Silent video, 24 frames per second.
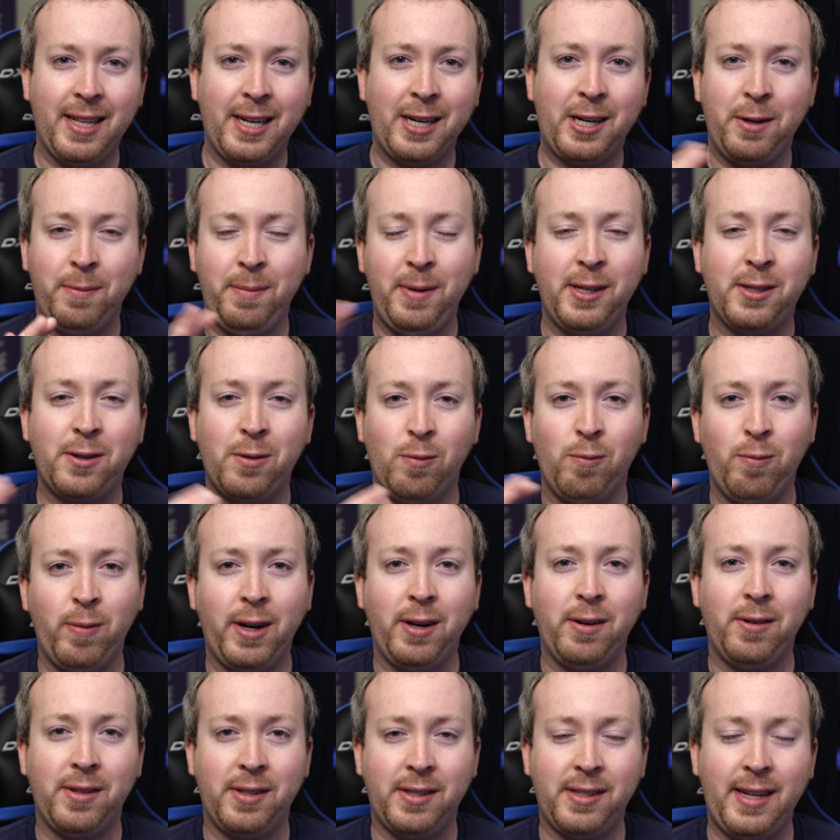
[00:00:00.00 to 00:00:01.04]
Like it'd be some
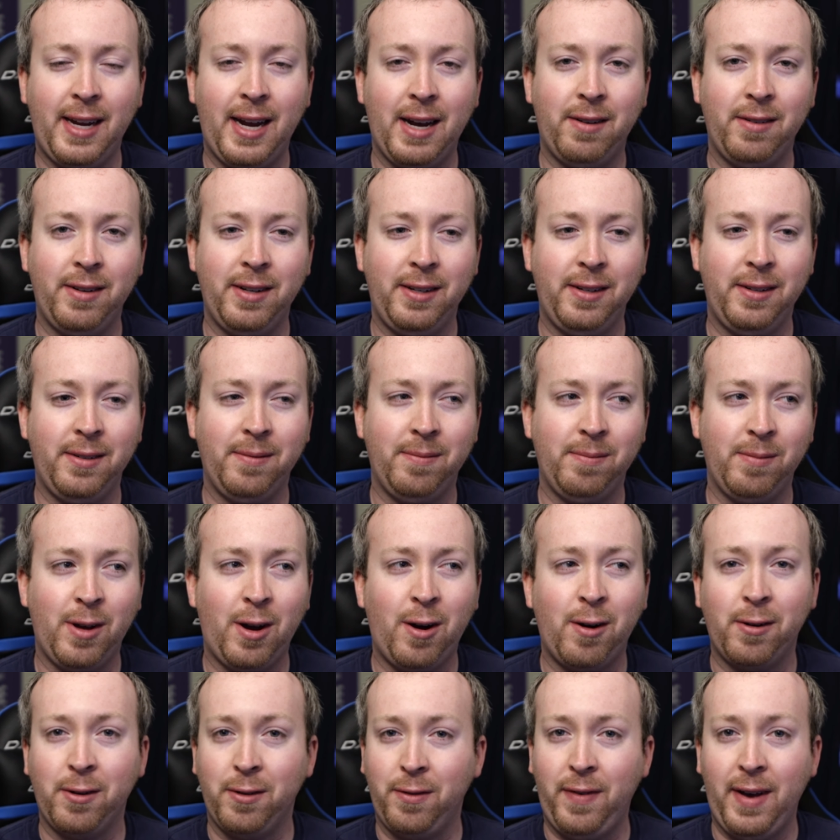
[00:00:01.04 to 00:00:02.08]
weird sounding
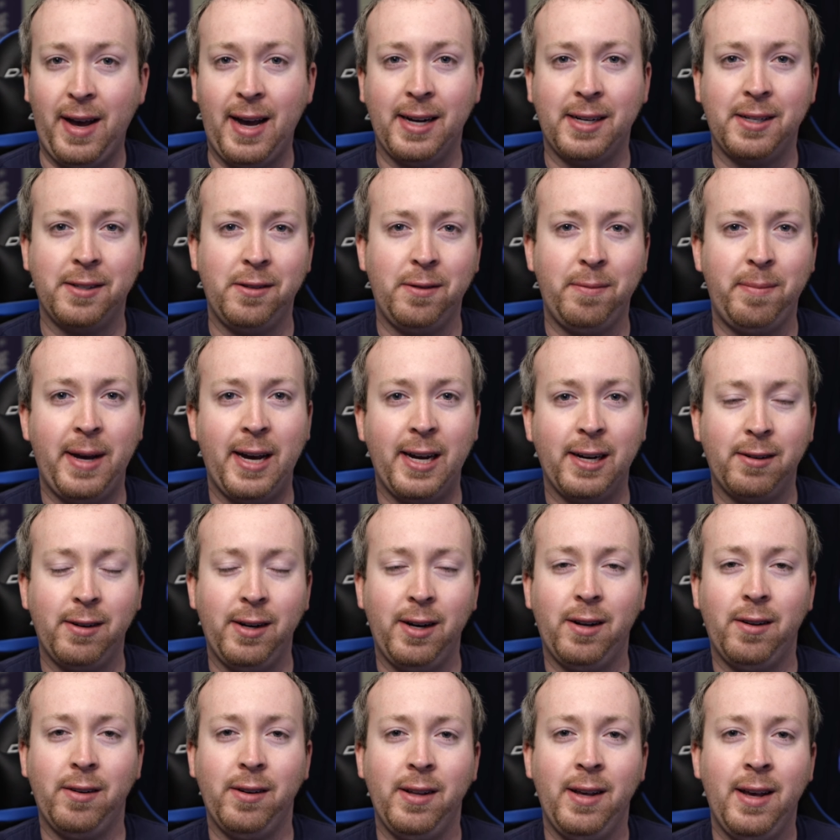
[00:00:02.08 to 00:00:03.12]
artifacts in the
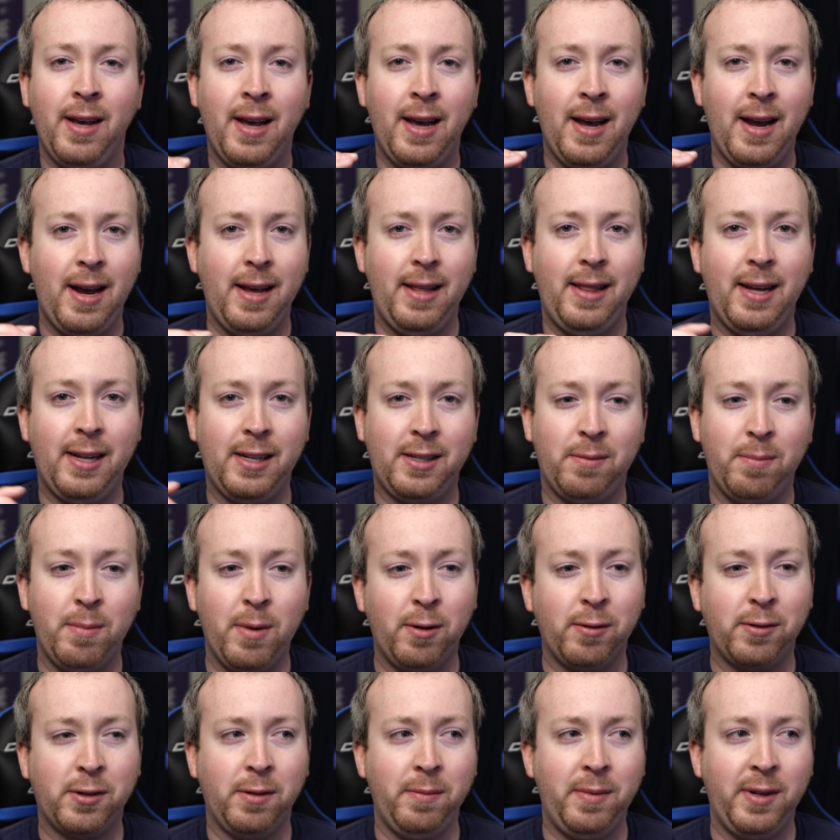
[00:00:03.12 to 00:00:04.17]
background, and that's
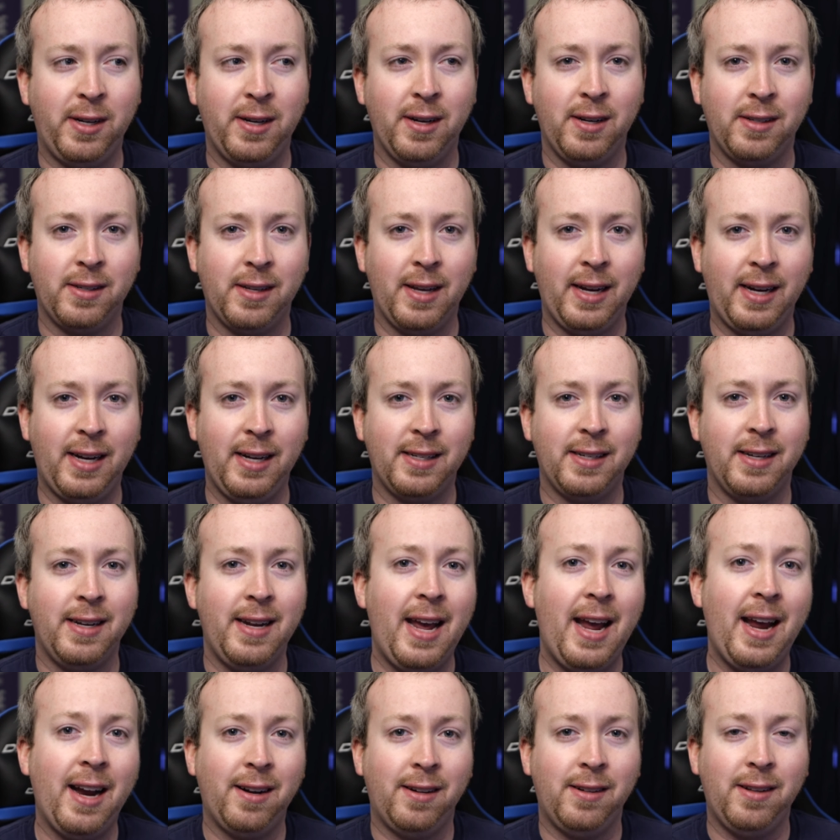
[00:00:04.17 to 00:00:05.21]
mostly because like it's
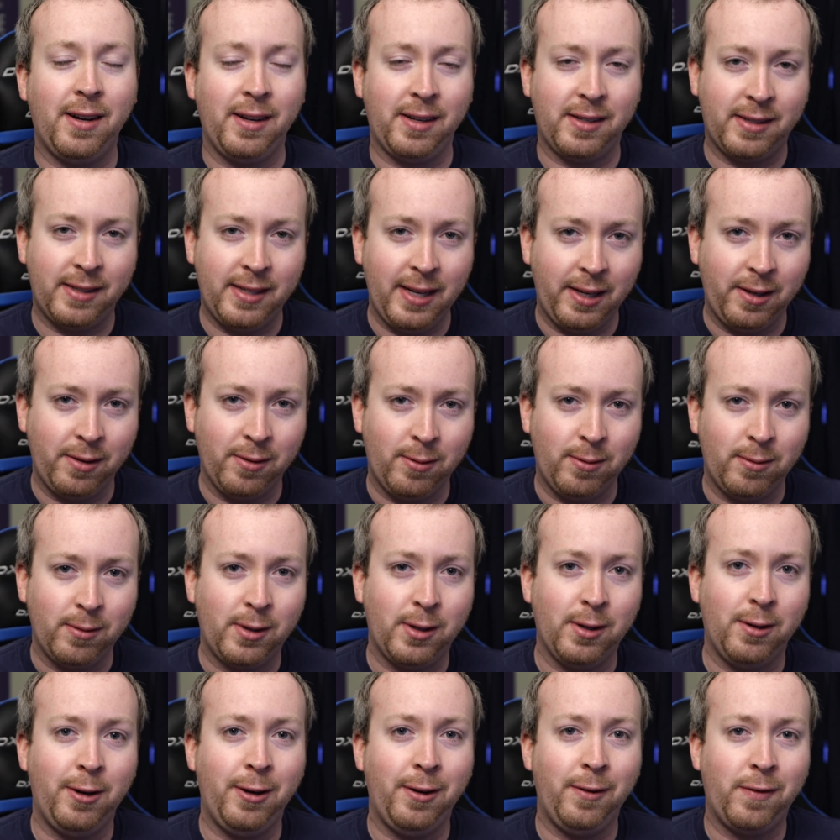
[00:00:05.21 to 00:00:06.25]
an analog signal
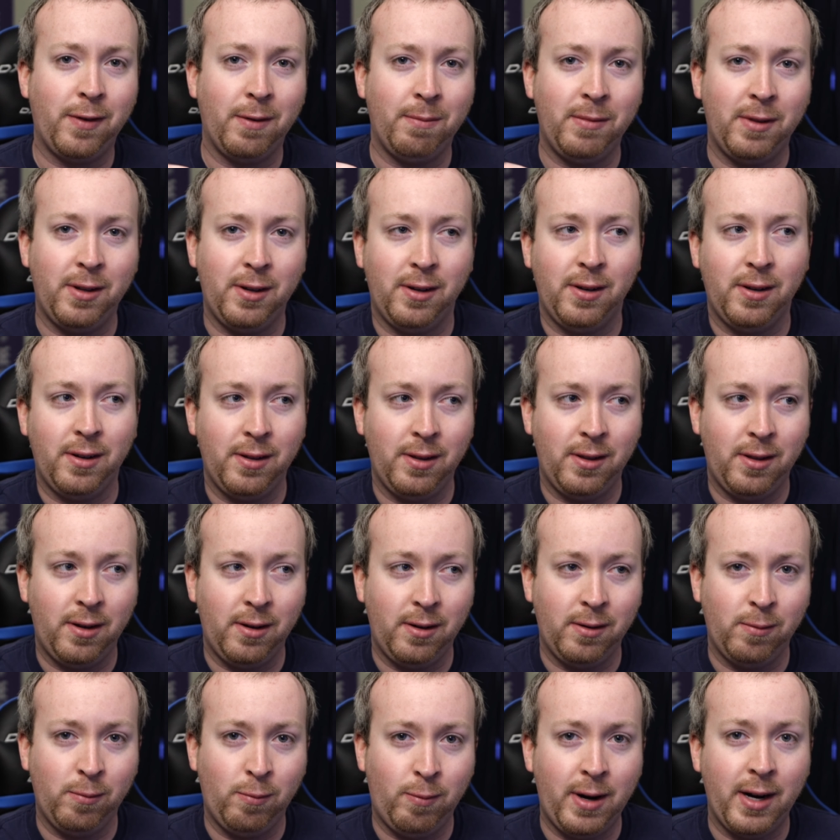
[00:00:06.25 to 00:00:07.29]
going from
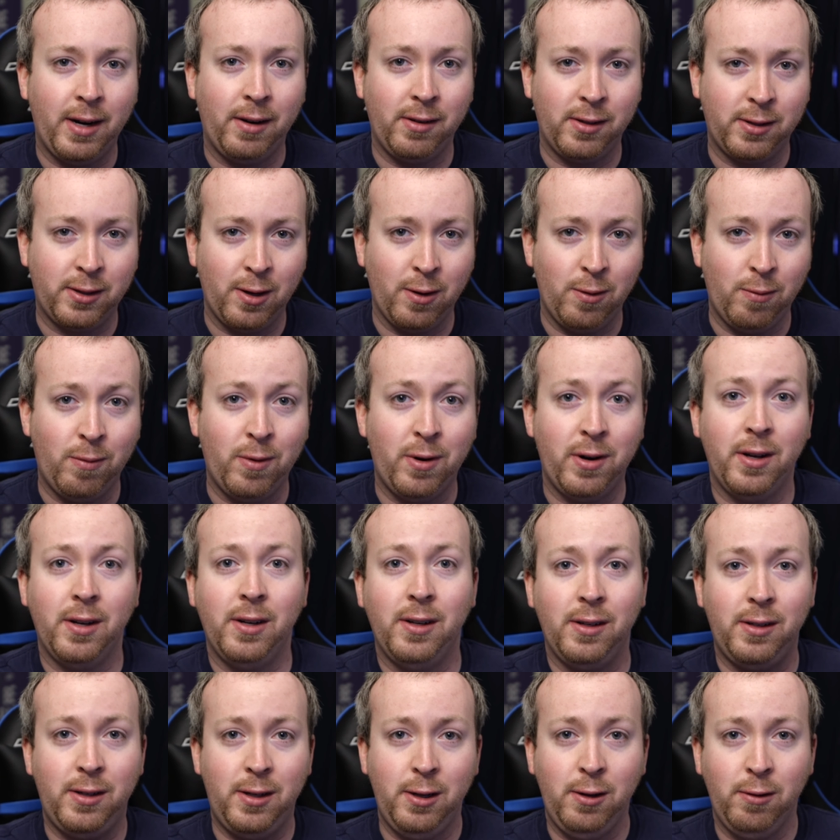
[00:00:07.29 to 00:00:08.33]
the Wireless Go
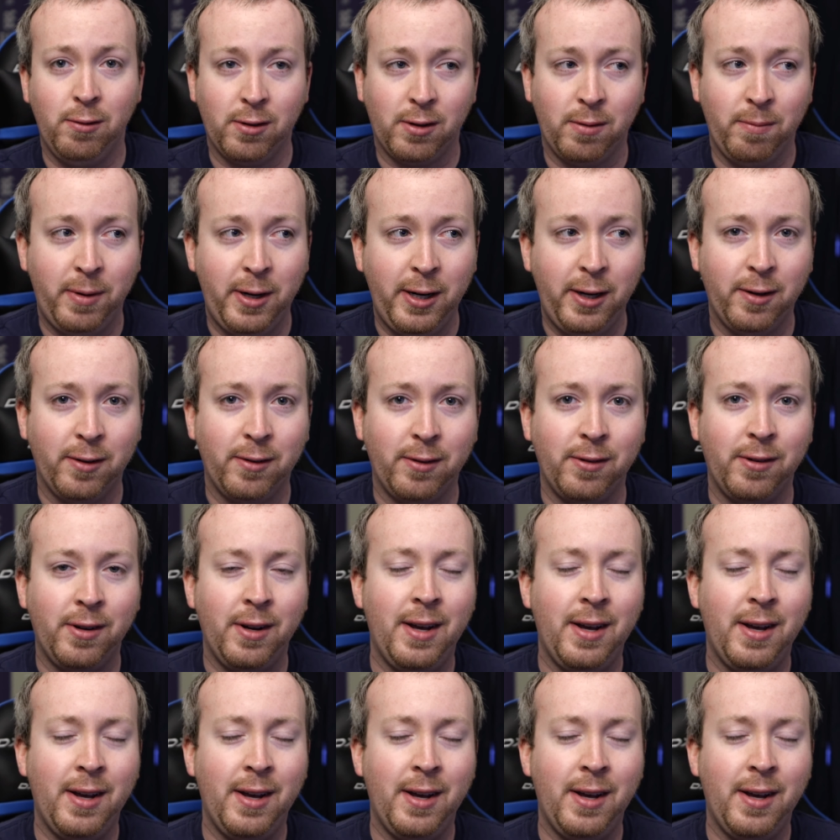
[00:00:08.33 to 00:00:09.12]
1 to your computer.